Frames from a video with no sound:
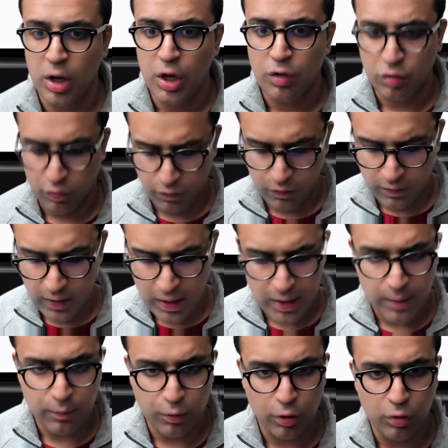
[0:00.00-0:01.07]
So for that,
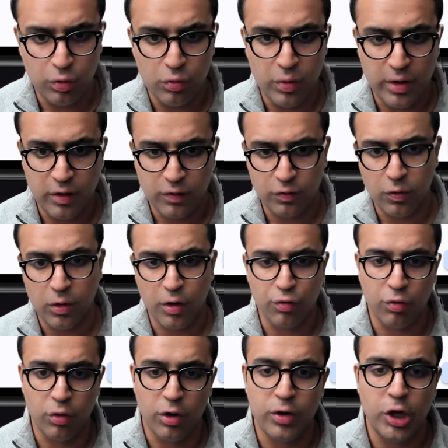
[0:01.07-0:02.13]
I'm going to do
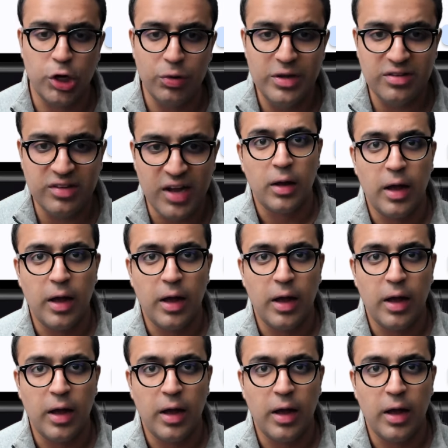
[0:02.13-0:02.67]
_controller.reset.